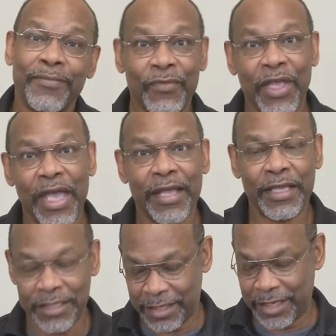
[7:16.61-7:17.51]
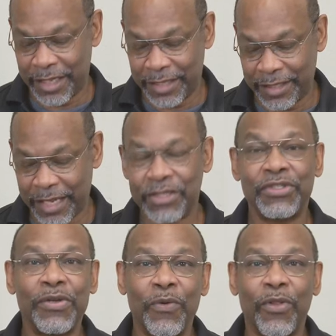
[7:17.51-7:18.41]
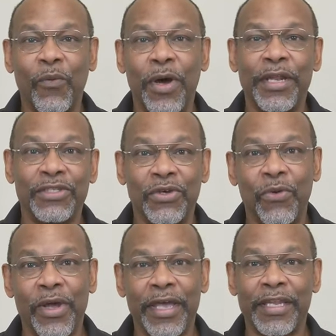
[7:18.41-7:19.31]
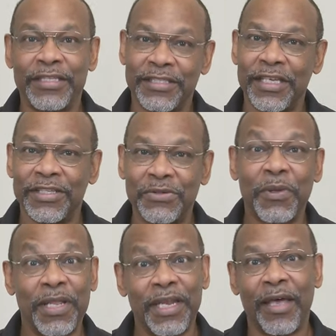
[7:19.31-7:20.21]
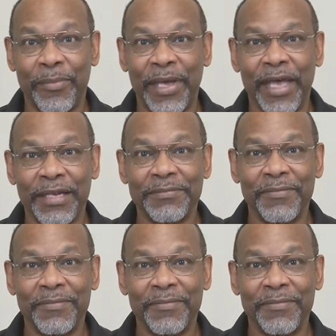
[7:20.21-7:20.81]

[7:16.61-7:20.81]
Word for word: Okay, it, it, it, I can see where the wine is going, and it's it's really not bad.